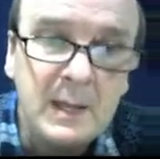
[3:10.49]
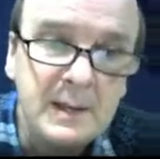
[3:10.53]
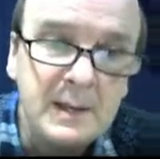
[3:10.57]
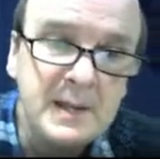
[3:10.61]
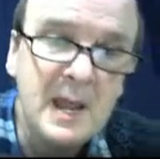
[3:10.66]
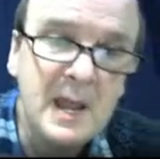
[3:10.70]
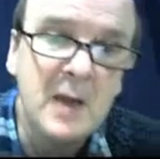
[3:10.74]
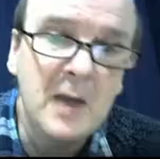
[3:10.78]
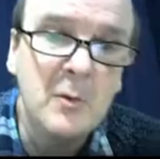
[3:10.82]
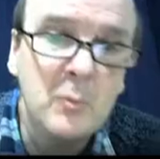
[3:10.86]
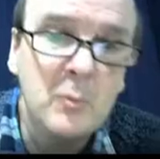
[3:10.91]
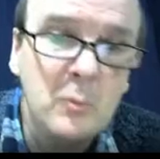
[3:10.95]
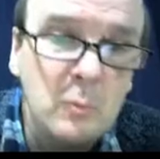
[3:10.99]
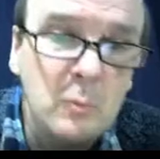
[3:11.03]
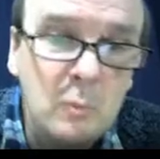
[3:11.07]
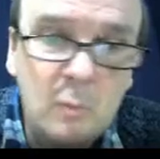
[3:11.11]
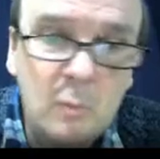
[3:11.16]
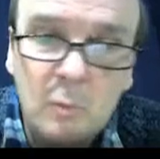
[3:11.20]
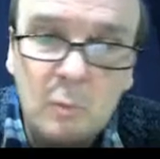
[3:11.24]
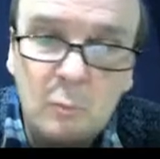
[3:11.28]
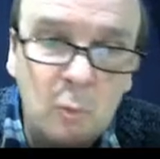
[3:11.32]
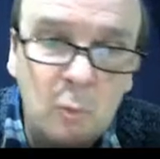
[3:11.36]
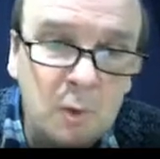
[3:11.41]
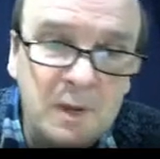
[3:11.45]
Now,
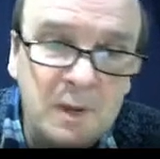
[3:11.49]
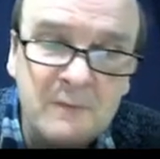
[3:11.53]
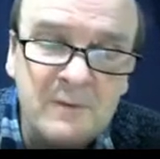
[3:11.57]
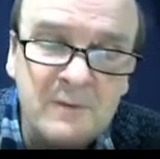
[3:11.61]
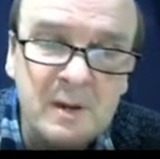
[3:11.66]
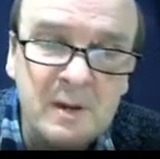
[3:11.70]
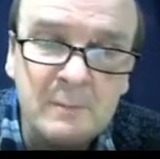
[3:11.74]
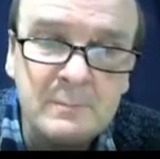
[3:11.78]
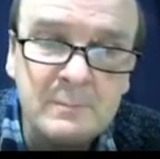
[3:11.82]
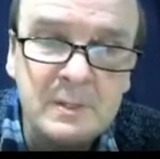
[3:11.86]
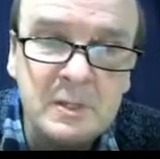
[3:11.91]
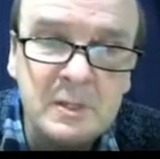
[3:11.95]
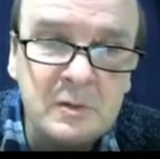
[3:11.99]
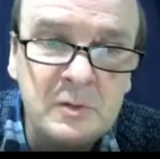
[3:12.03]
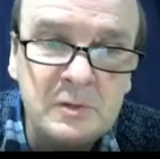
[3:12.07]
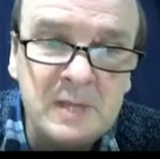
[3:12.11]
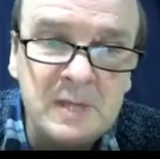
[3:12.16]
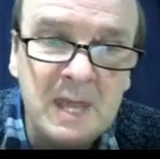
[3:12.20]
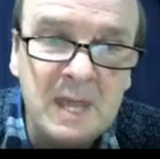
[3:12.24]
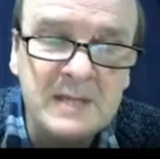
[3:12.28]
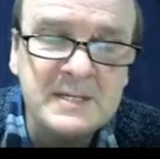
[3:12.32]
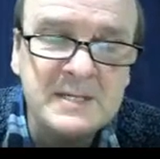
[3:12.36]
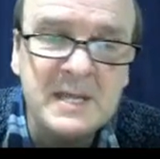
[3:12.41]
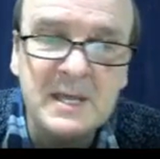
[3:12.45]
whatever number you
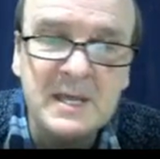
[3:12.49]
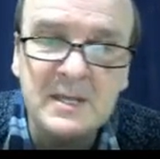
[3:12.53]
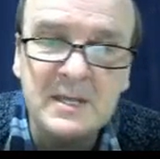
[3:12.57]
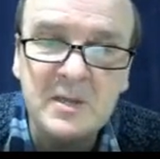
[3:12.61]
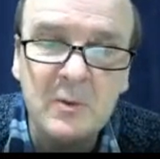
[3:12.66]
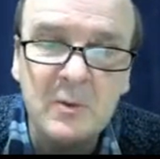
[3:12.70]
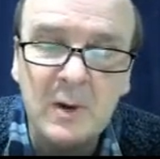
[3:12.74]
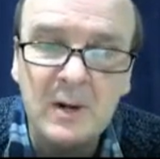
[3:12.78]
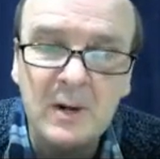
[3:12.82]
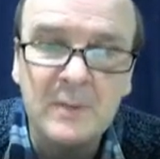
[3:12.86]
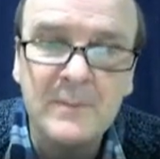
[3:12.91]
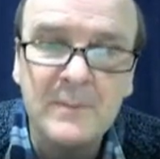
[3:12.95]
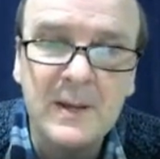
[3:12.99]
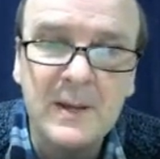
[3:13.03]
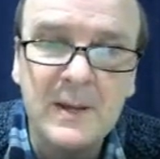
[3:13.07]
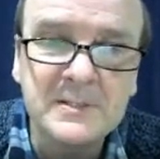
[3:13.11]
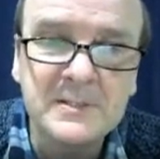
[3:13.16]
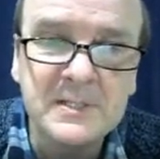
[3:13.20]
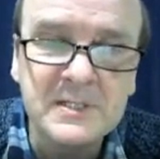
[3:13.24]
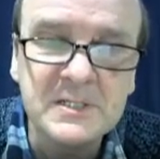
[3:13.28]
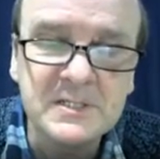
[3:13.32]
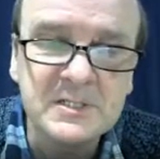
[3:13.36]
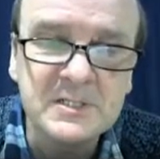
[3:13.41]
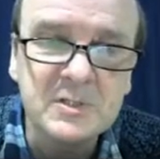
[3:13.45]
get here, you are about
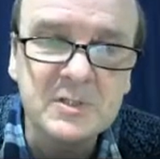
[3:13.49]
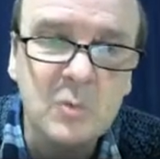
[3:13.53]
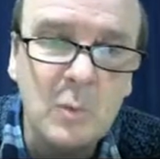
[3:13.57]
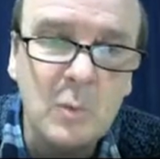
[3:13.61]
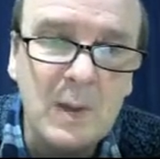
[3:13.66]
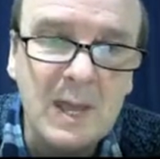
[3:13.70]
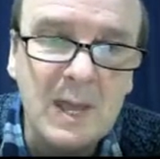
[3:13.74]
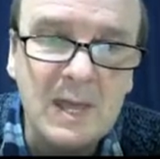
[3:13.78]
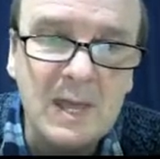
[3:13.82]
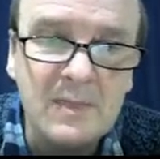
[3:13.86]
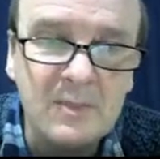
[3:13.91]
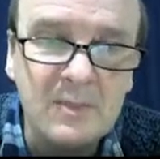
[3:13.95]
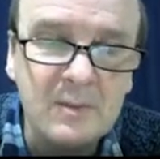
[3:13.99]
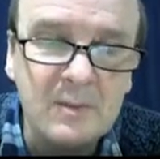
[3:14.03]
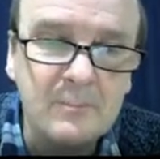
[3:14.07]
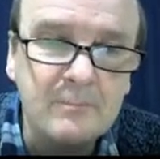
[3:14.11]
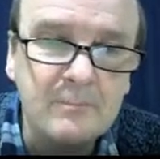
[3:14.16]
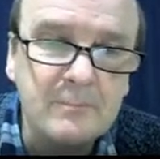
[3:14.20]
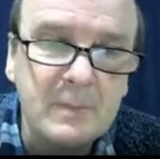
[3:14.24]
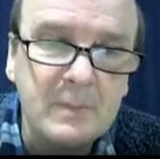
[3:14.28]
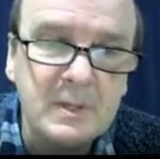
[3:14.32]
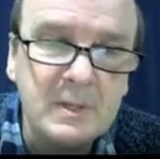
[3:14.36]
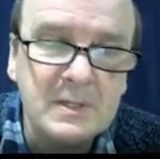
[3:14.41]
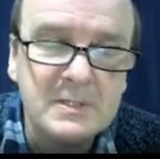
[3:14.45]
to square them.
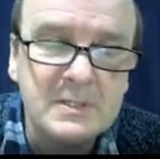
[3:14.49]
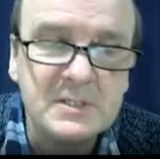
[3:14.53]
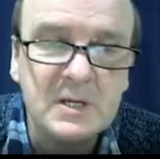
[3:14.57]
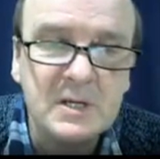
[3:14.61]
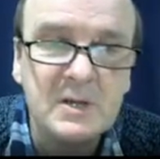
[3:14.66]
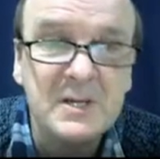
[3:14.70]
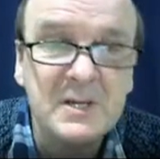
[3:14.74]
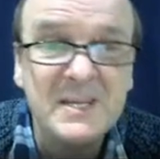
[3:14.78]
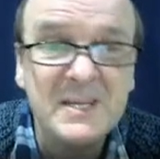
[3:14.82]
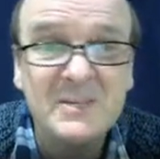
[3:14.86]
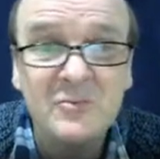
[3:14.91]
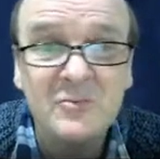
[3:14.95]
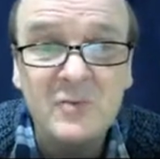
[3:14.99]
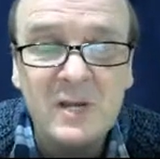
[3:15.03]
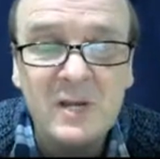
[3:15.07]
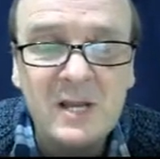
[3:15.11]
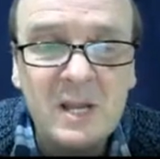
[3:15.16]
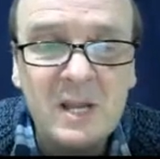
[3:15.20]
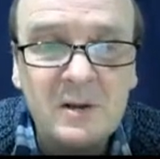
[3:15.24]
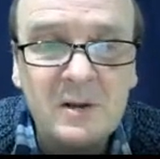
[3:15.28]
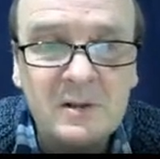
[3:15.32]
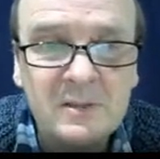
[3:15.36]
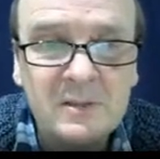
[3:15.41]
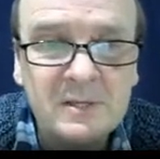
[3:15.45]
So it is
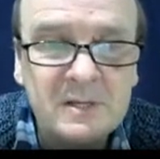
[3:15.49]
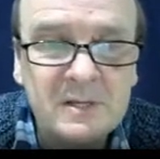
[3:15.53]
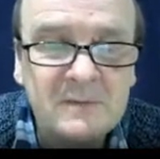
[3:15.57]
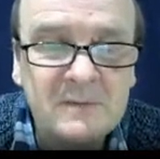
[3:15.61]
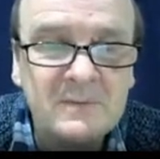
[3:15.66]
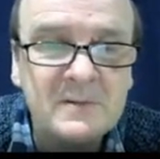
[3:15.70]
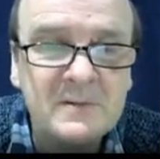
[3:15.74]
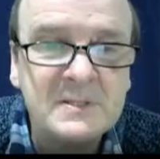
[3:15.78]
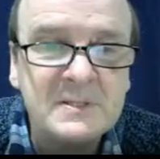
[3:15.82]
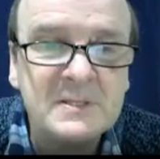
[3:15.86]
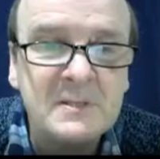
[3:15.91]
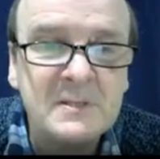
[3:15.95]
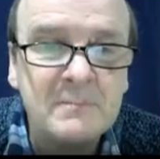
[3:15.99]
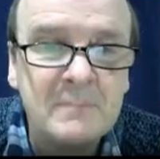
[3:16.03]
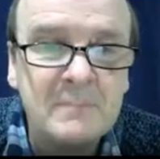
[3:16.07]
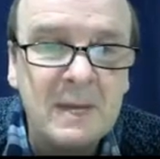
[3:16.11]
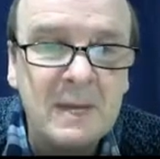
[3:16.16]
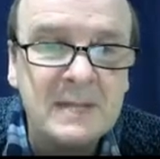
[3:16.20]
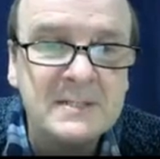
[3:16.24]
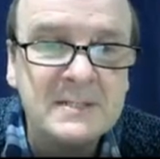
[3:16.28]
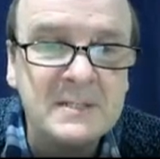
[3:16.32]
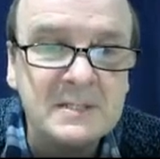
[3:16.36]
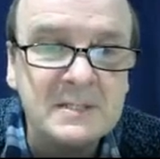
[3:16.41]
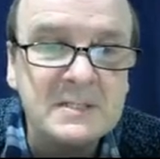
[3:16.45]
really only the difference that
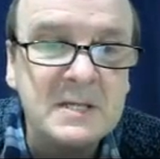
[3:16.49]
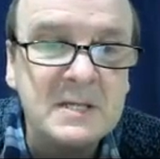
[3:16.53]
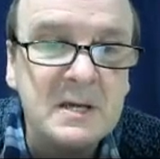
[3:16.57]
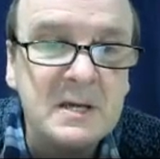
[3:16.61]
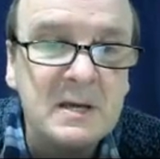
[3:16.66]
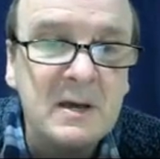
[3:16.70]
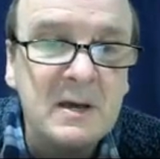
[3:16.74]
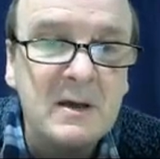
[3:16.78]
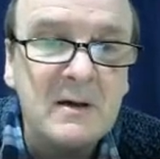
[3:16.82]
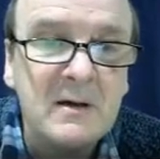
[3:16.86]
matters.